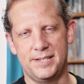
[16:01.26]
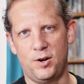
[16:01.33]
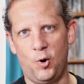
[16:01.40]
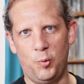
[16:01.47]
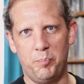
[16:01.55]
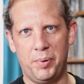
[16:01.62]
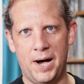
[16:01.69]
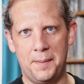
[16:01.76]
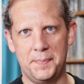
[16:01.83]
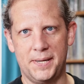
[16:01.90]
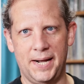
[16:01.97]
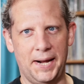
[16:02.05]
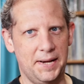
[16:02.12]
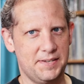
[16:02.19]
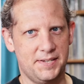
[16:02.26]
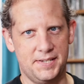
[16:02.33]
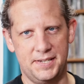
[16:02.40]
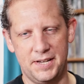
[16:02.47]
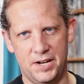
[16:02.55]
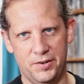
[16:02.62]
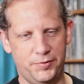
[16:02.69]
alt pop kind of
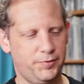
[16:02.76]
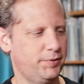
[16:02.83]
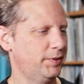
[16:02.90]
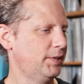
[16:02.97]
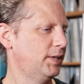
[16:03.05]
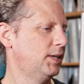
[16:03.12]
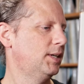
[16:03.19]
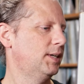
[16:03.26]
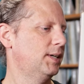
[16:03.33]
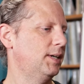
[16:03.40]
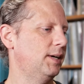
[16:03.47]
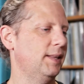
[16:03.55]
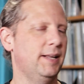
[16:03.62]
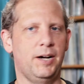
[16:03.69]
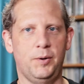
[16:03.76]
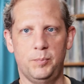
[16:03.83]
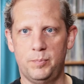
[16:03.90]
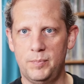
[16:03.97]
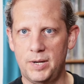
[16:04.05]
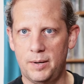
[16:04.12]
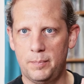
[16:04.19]
stuff that I'll
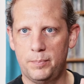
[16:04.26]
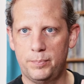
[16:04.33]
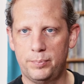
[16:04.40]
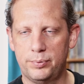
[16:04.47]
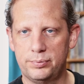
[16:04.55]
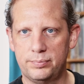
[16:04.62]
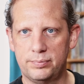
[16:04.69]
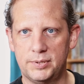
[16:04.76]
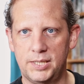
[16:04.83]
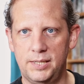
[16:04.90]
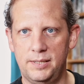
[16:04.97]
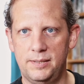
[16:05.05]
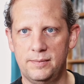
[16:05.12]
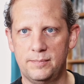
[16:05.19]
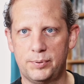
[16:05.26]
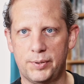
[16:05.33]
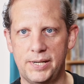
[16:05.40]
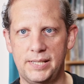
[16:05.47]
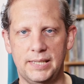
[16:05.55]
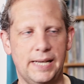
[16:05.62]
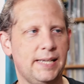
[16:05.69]

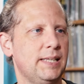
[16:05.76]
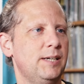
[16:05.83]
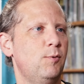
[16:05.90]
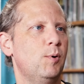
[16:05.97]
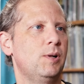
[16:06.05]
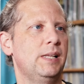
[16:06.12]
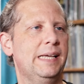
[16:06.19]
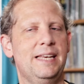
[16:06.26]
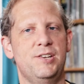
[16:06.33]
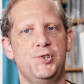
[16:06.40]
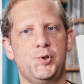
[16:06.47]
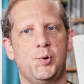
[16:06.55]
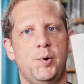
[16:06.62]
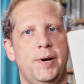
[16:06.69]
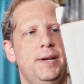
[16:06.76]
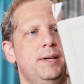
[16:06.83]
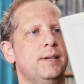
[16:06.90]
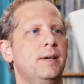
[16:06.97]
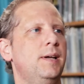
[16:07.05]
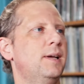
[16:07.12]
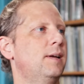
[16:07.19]
pretty likely will enjoy.
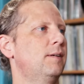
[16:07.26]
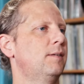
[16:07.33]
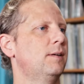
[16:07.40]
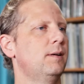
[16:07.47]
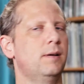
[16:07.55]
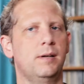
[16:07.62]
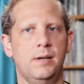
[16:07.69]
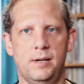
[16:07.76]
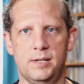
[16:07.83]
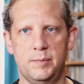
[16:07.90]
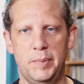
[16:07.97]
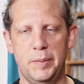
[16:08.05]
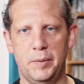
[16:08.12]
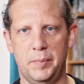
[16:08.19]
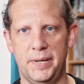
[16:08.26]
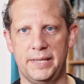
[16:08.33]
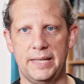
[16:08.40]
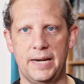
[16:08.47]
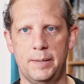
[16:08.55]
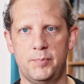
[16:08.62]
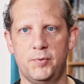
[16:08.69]
And to be able to pick
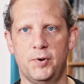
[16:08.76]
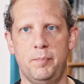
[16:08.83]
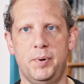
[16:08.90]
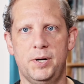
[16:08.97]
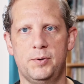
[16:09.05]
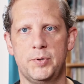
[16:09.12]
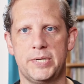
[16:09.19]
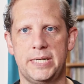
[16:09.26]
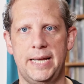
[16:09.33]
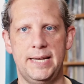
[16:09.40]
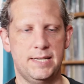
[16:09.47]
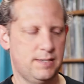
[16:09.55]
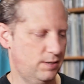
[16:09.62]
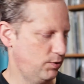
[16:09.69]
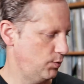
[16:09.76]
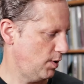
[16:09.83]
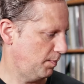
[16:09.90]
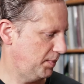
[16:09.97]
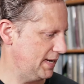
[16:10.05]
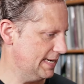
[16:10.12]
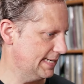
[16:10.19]
that up for $1 was nice.
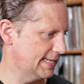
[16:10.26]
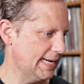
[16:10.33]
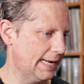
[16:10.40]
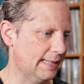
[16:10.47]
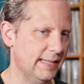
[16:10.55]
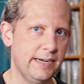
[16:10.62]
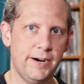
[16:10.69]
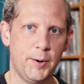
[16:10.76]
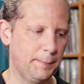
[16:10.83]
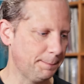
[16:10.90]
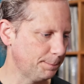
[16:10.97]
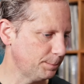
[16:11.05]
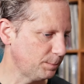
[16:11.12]
2LP set there.